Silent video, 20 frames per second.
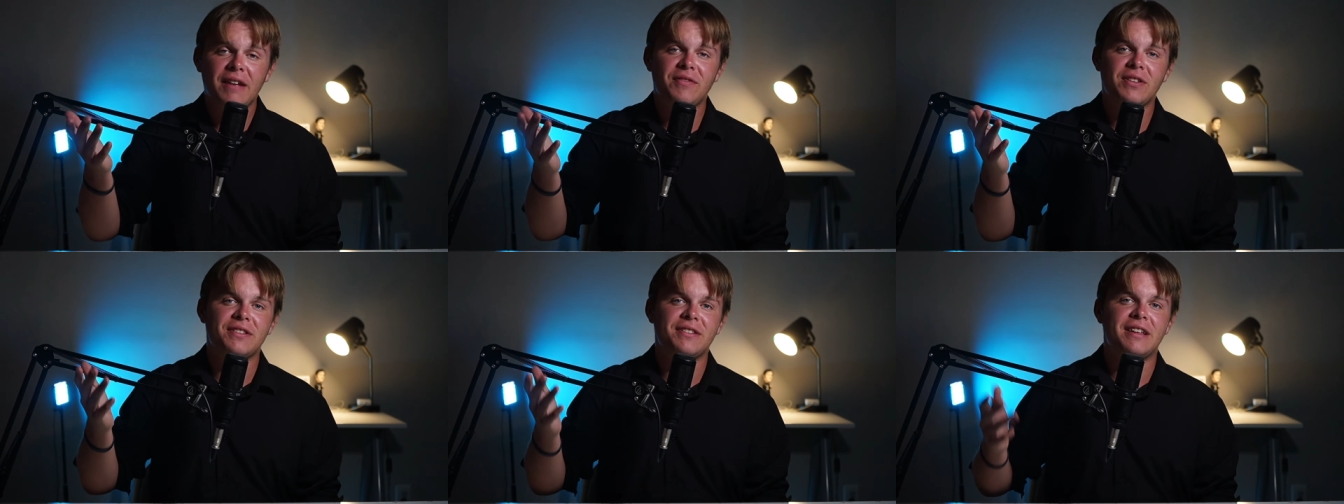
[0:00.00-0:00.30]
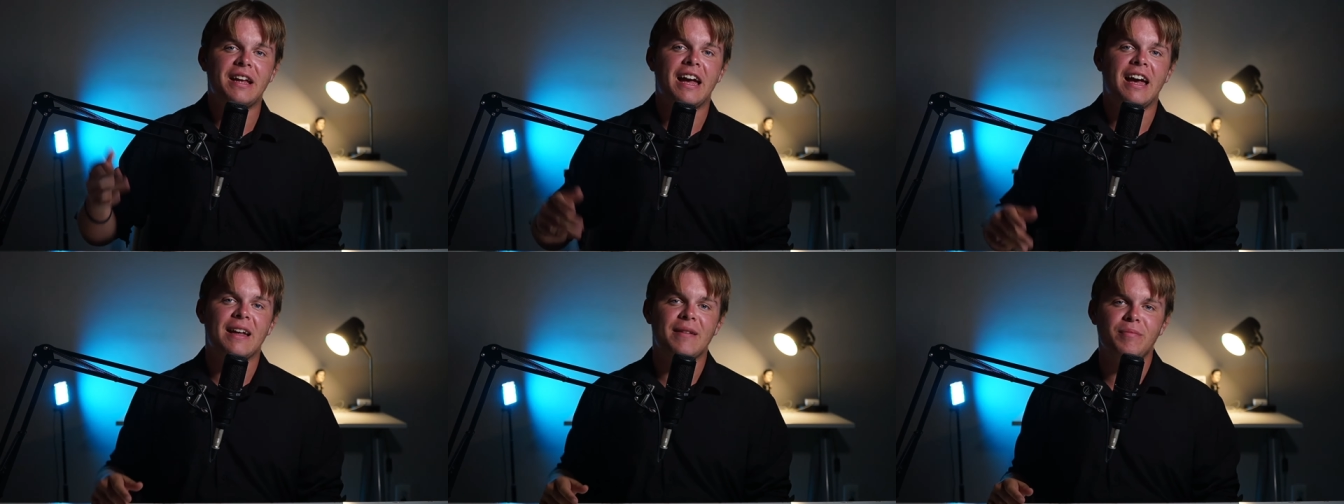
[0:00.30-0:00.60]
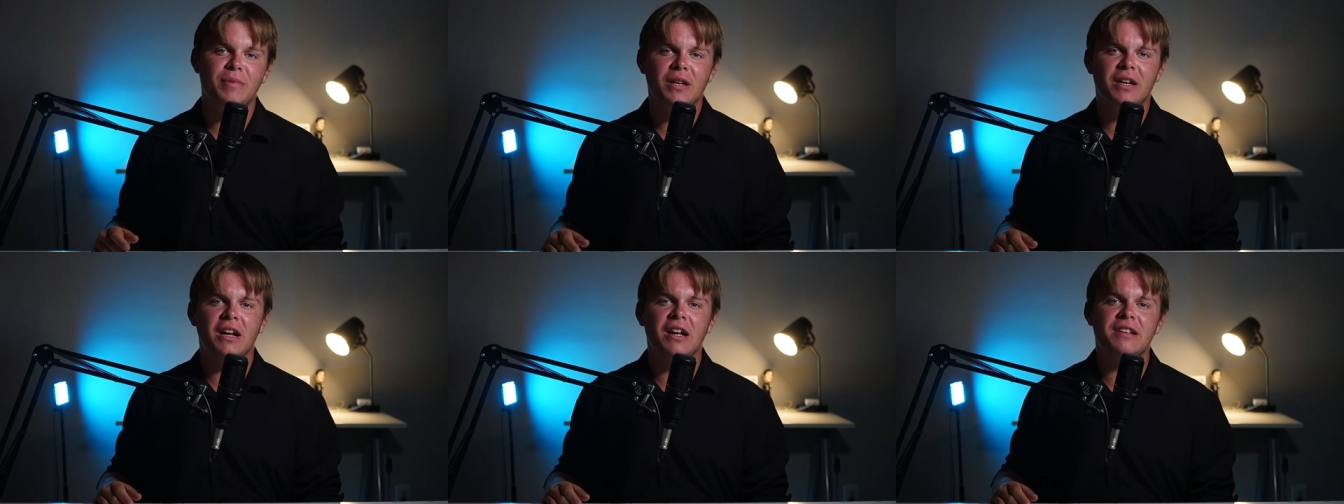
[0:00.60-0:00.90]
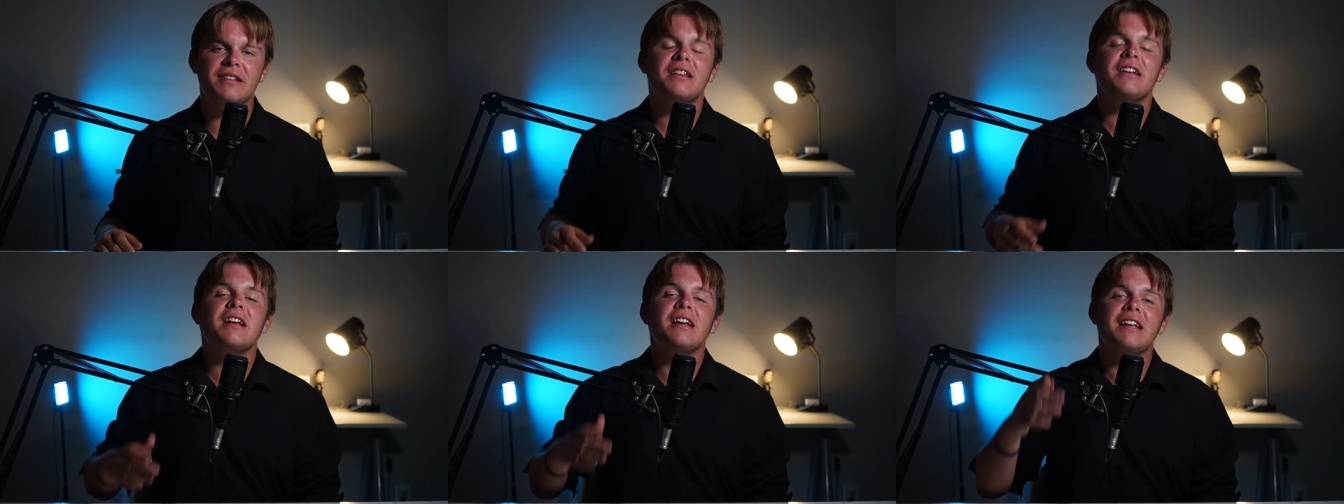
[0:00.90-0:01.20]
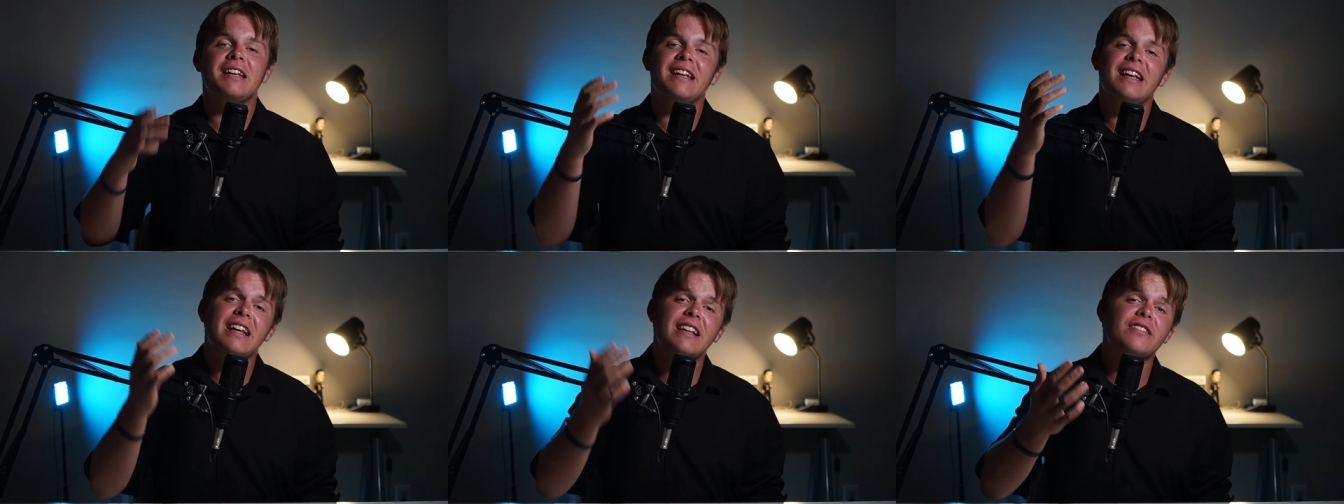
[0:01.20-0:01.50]
his dad because
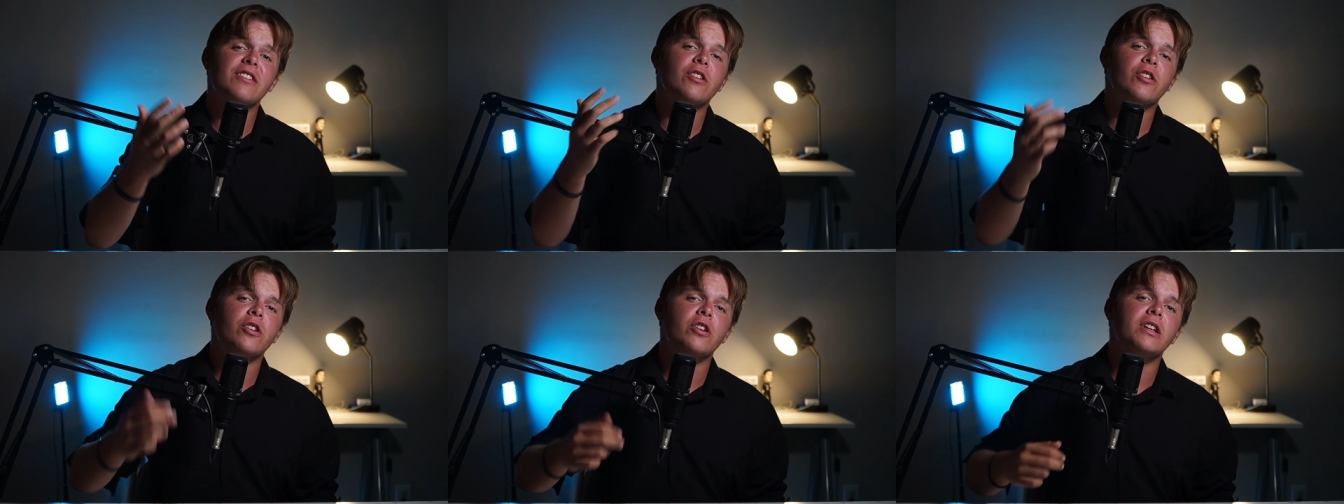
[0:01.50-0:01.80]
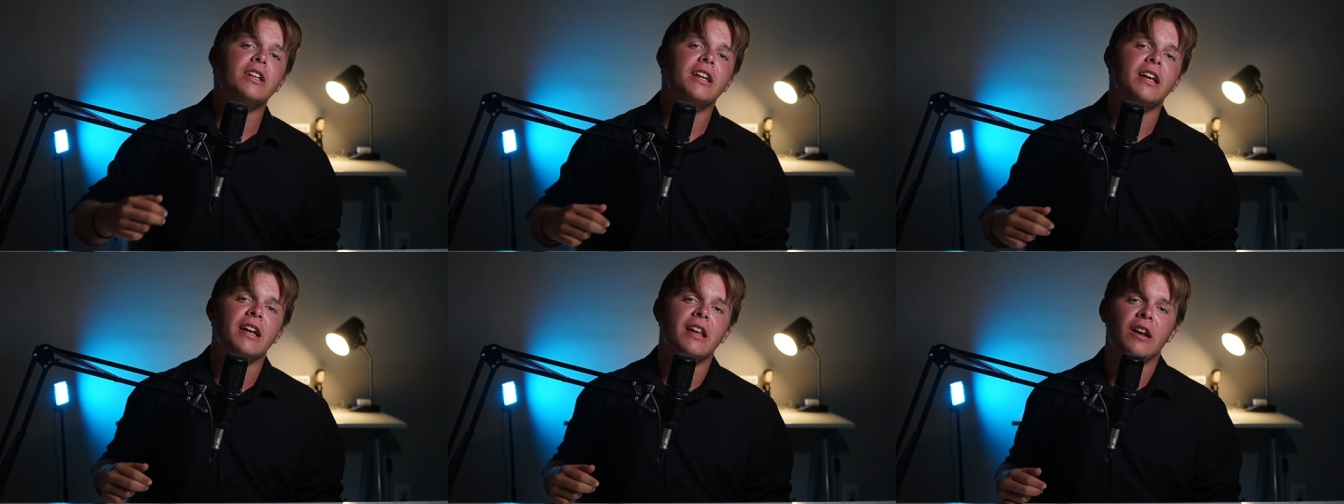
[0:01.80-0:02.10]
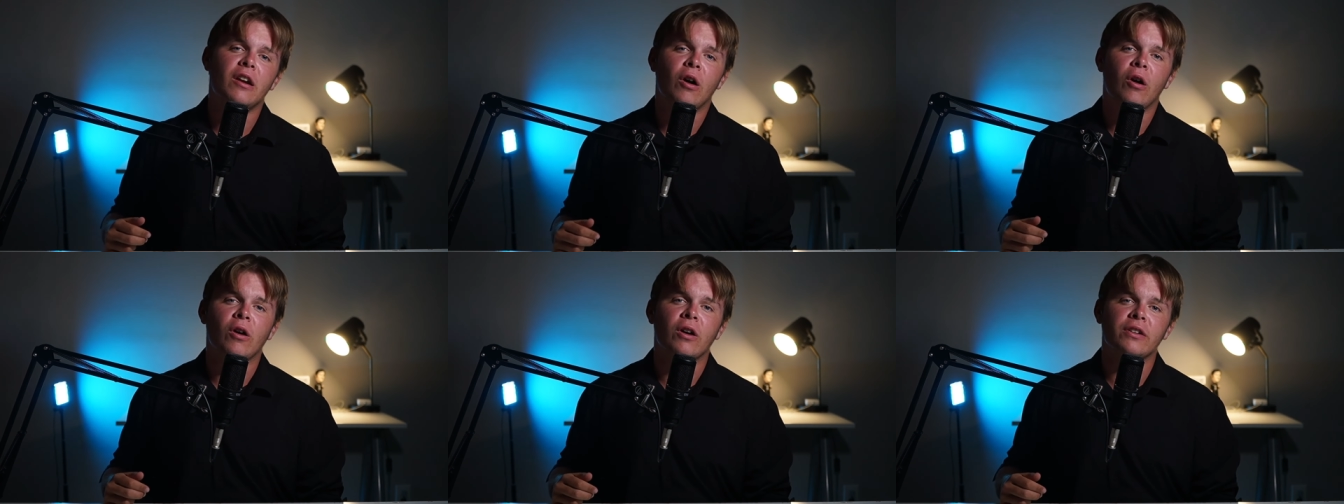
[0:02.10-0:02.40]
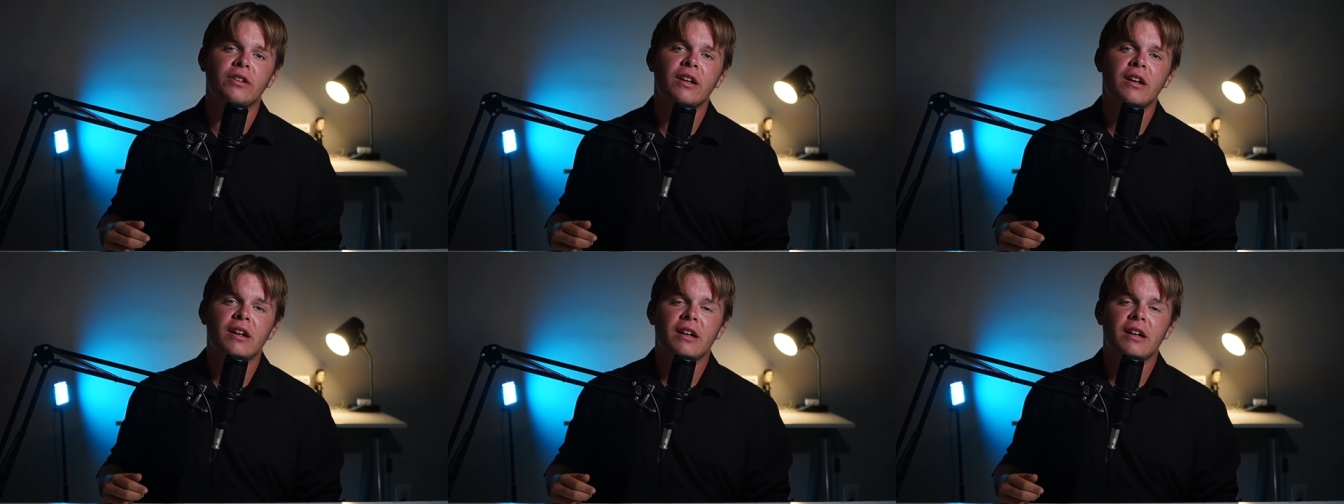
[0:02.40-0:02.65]
he is a good kid at heart.